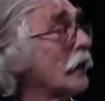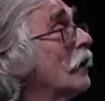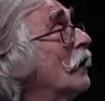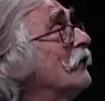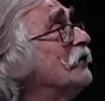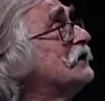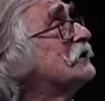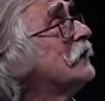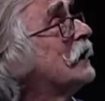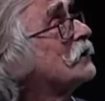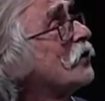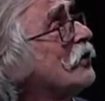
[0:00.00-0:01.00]
this
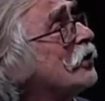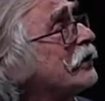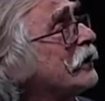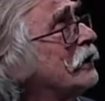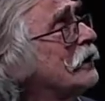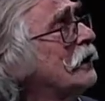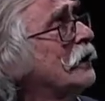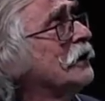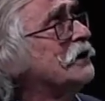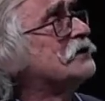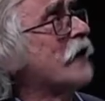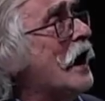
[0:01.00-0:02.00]
network
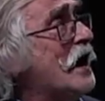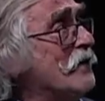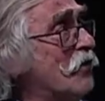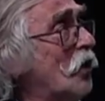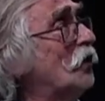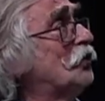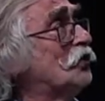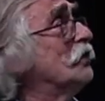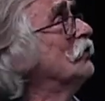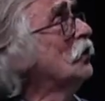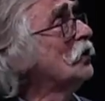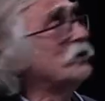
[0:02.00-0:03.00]
is able to
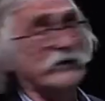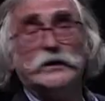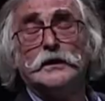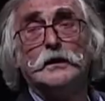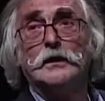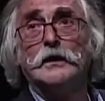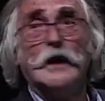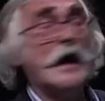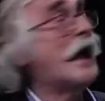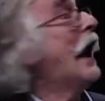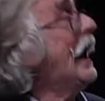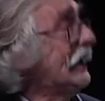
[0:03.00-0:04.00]
move.
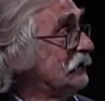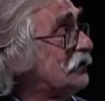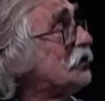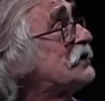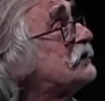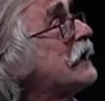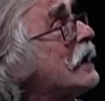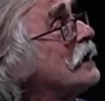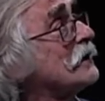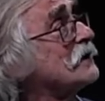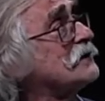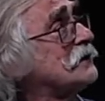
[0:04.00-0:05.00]
And the
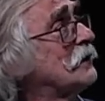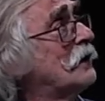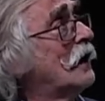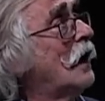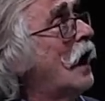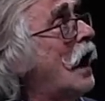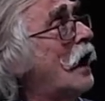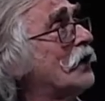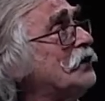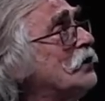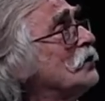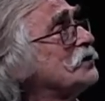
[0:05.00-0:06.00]
cells are
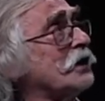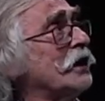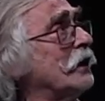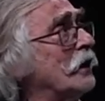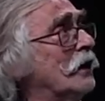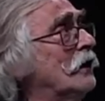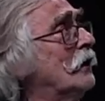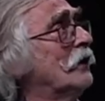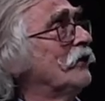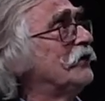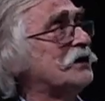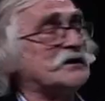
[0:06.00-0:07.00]
using
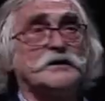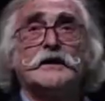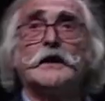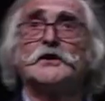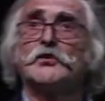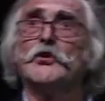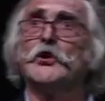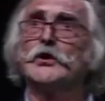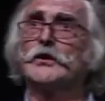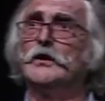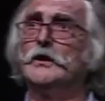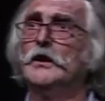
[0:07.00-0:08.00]
this network
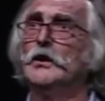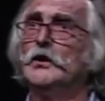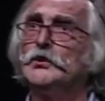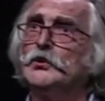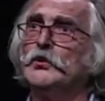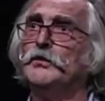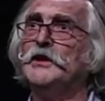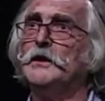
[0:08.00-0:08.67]
to be